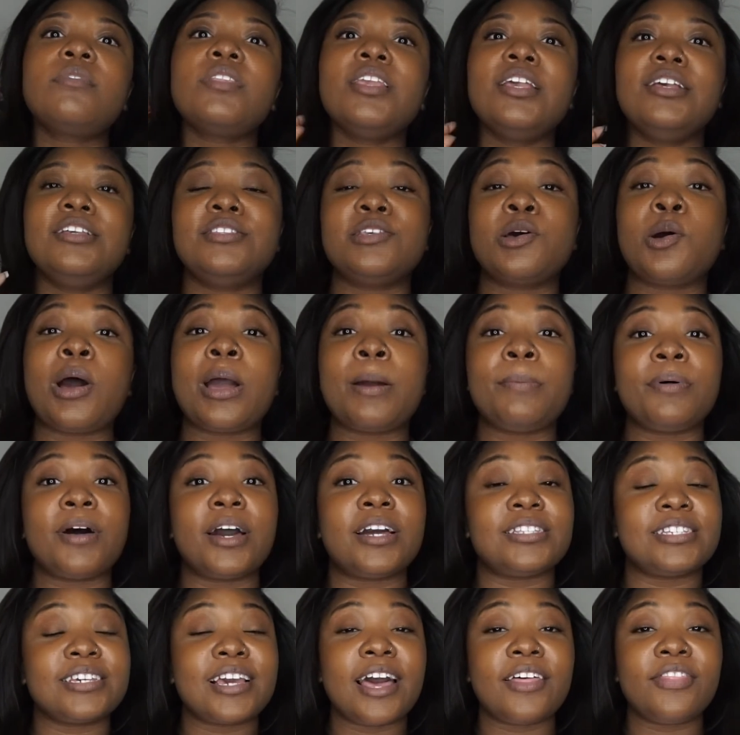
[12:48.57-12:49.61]
So I
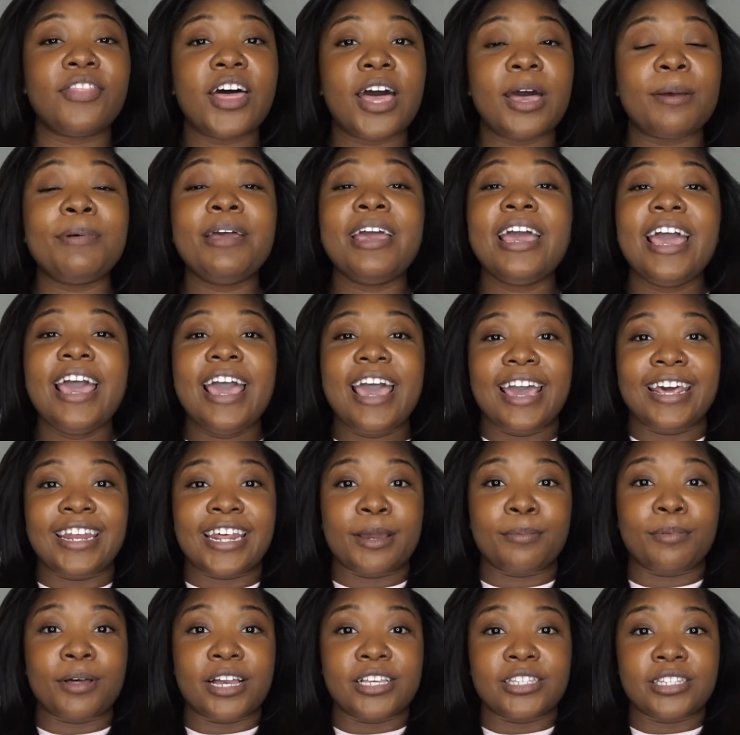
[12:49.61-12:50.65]
applied to cath lab and I
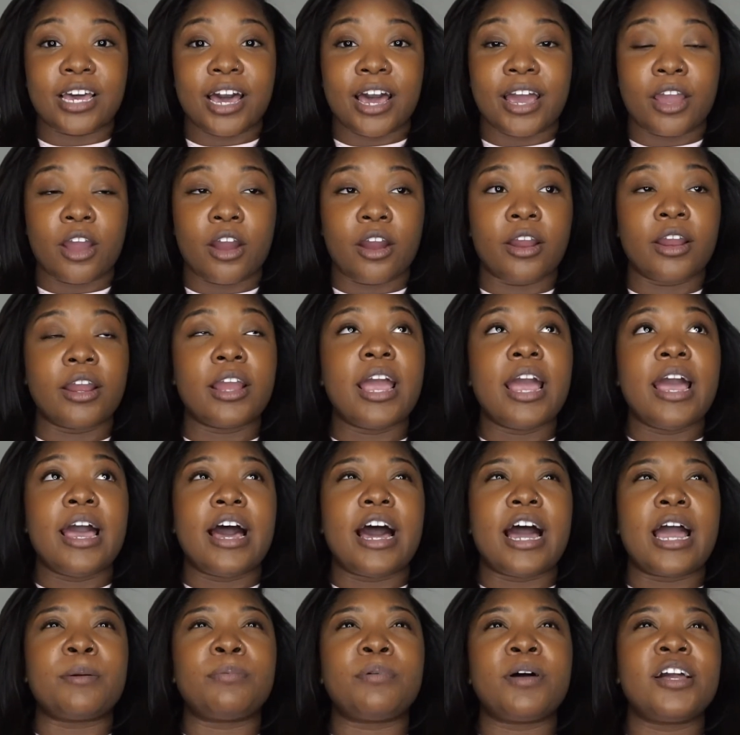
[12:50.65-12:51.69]
applied to IR.
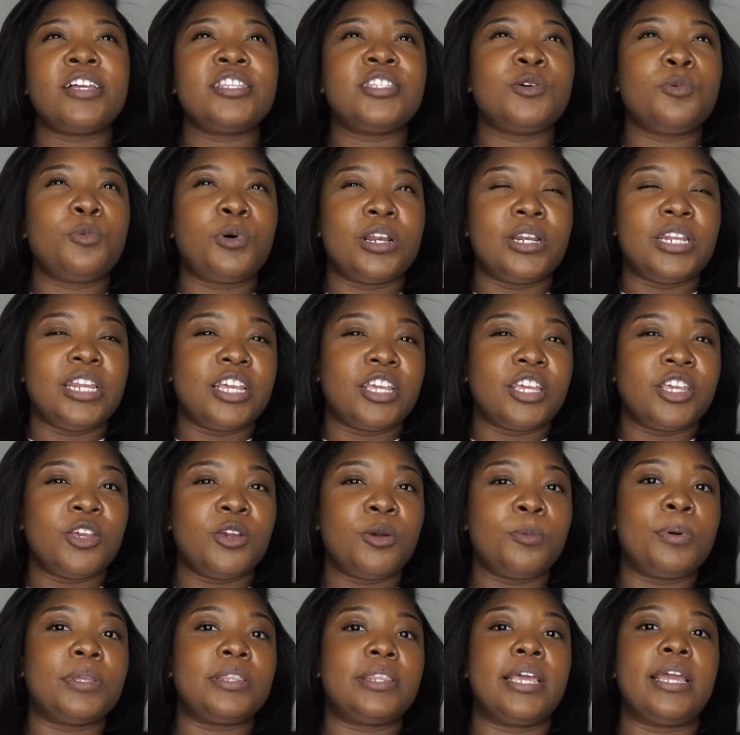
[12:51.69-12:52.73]
I applied to one
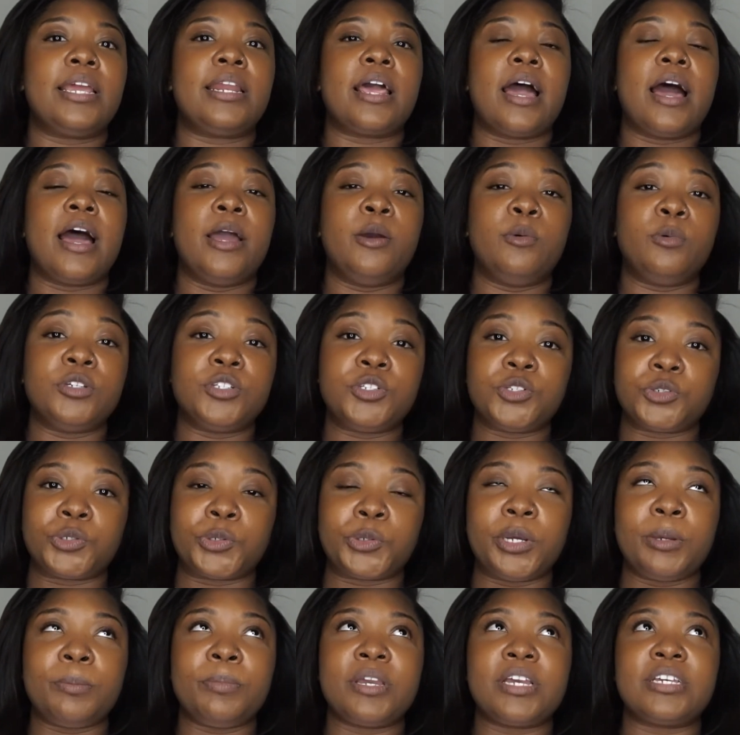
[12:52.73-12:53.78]
NICU, but then I withdrew
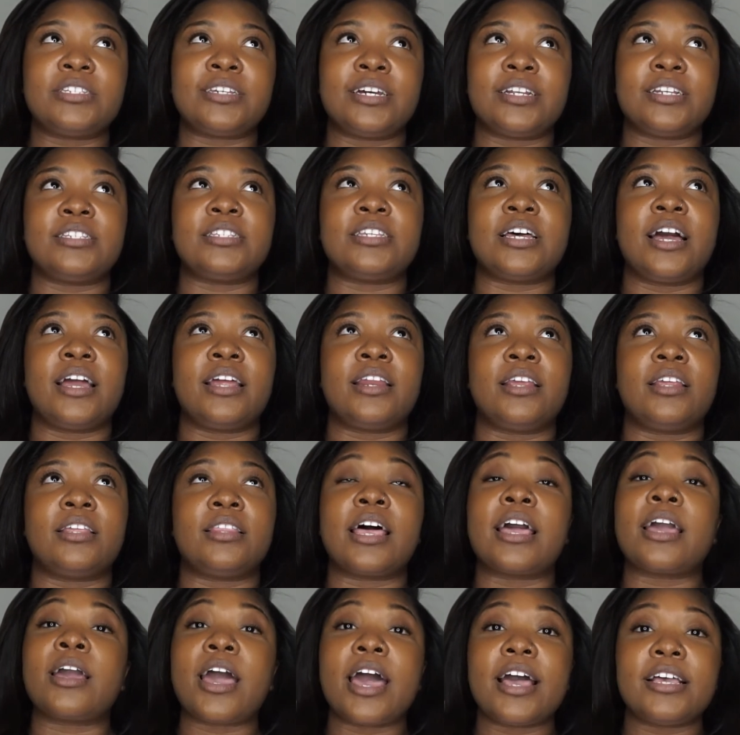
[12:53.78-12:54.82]
it because I decided,
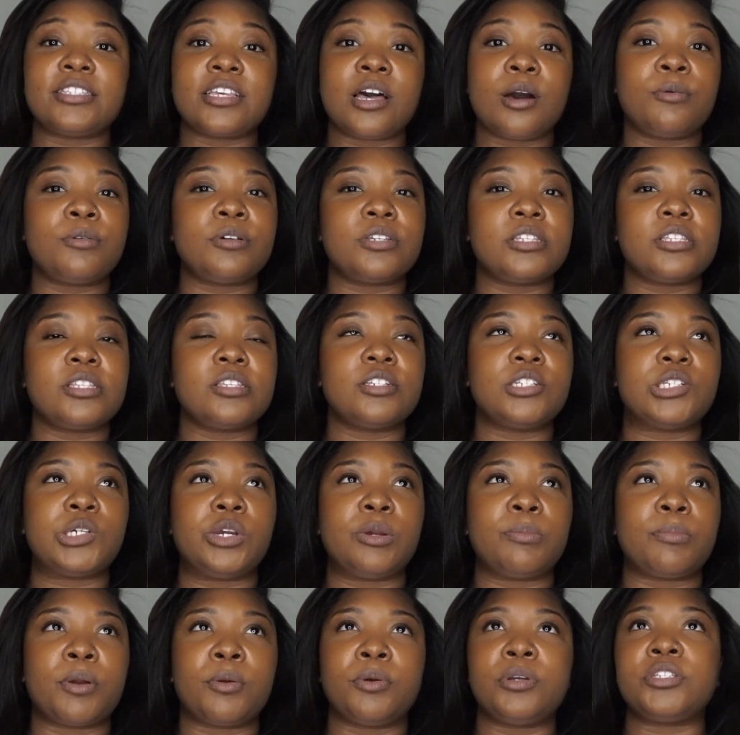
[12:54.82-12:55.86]
like, as I was
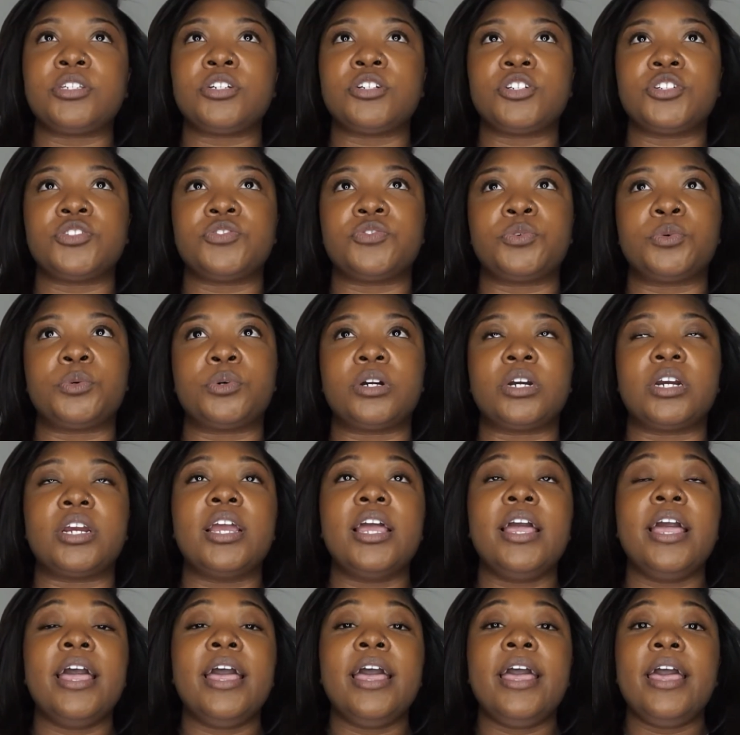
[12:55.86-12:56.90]
doing my research for
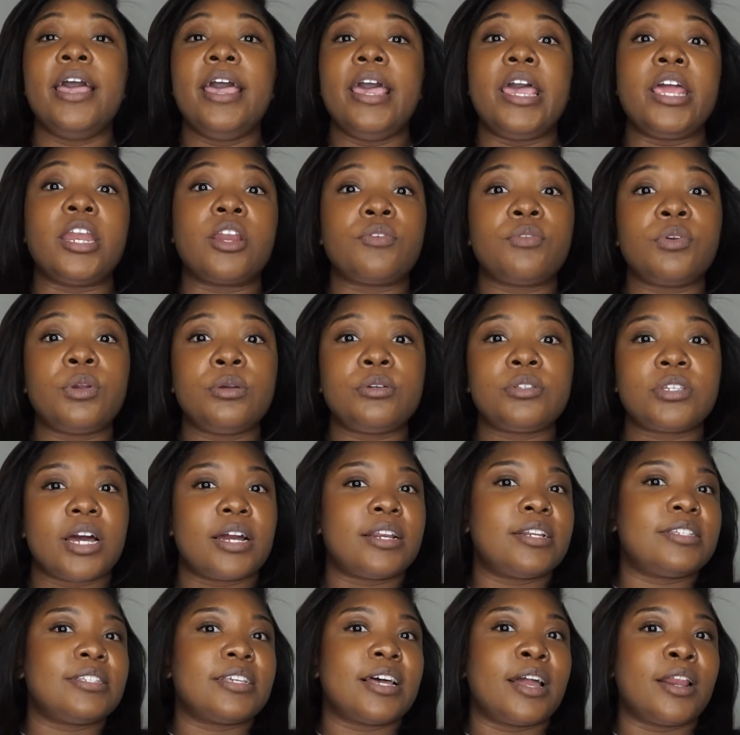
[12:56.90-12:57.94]
interviews, I
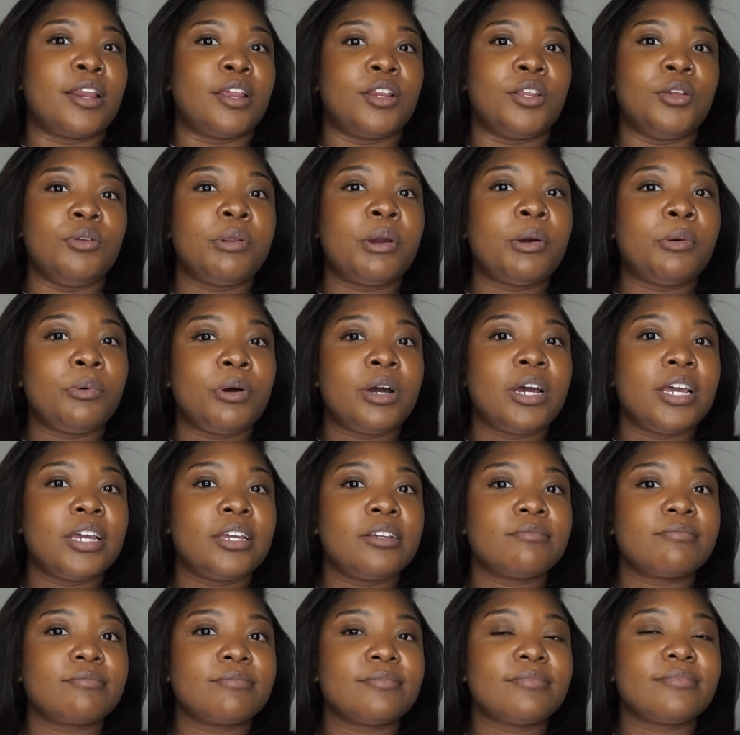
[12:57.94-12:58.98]
decided, you know
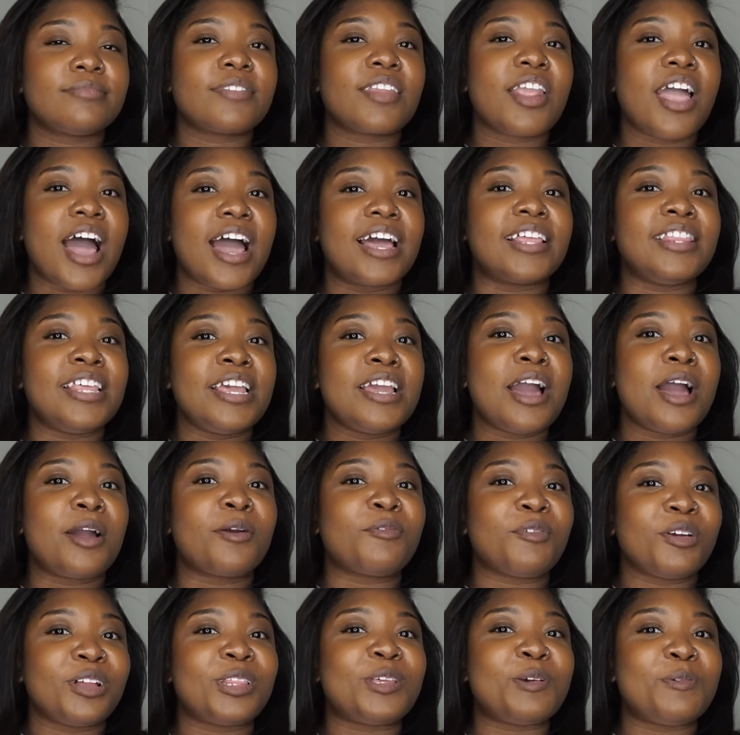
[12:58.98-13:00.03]
what? I think I
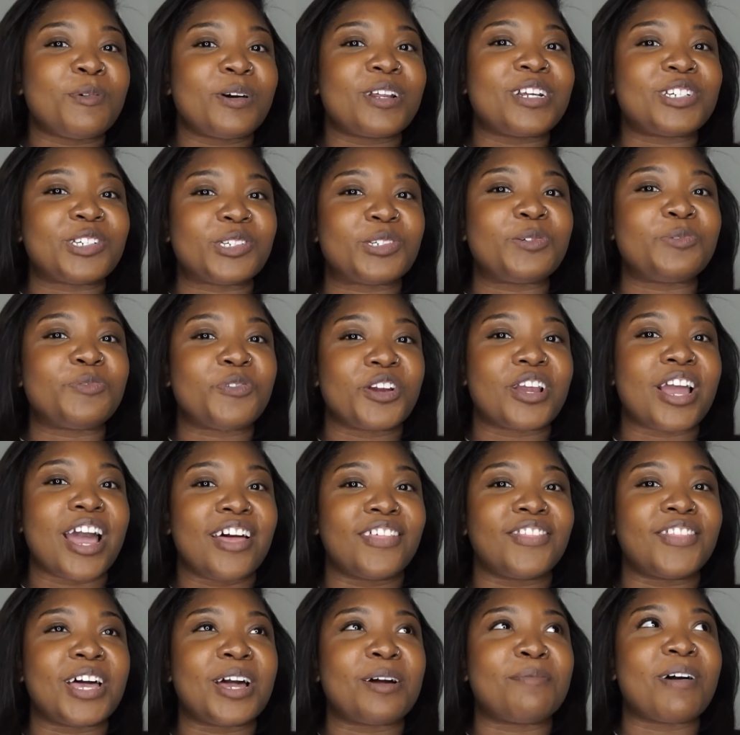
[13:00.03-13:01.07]
really want to shoot for
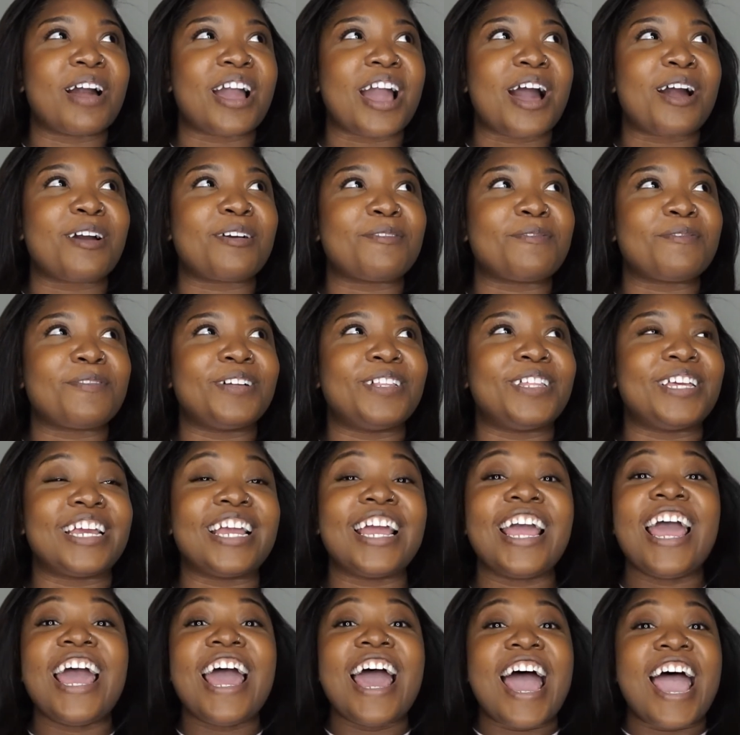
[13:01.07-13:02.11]
cath lab. Like,
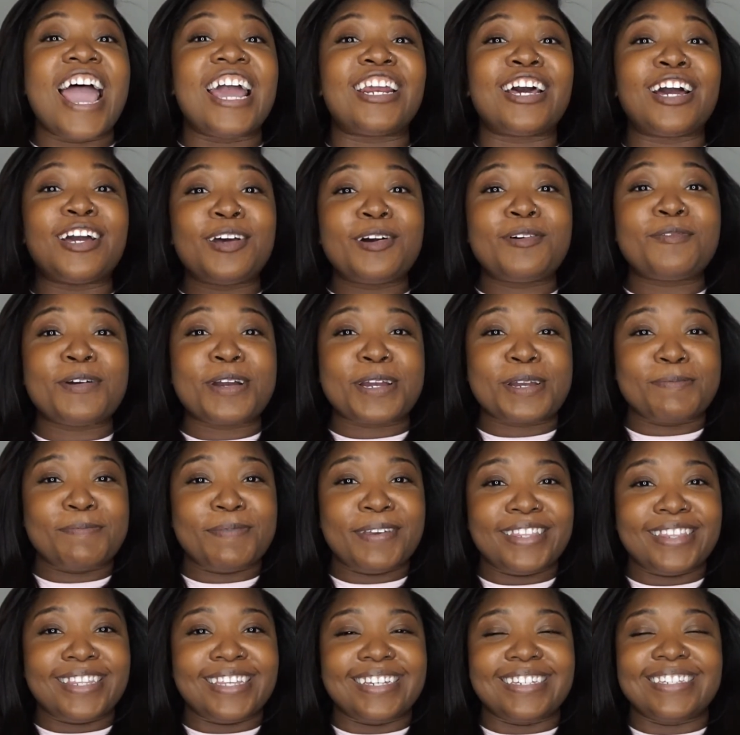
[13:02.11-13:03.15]
and I don't
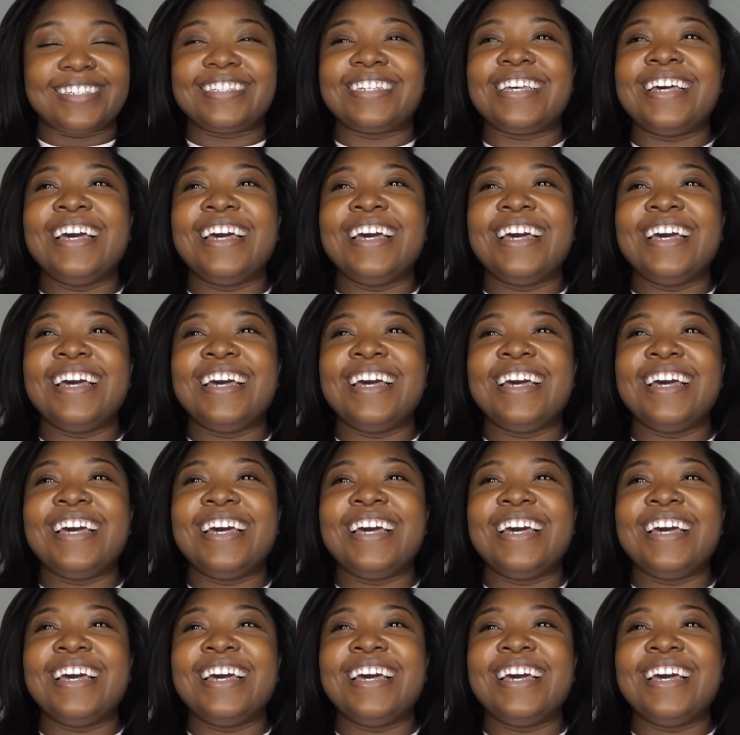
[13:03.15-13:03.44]
recommend this.